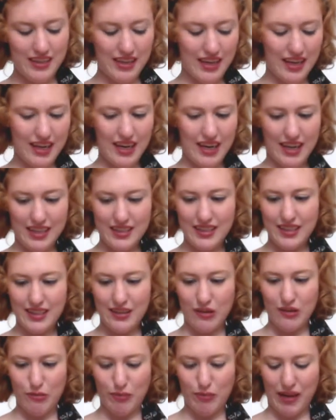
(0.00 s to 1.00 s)
And it has the
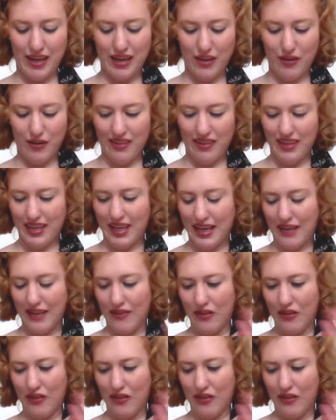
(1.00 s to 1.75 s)
little band around the cover.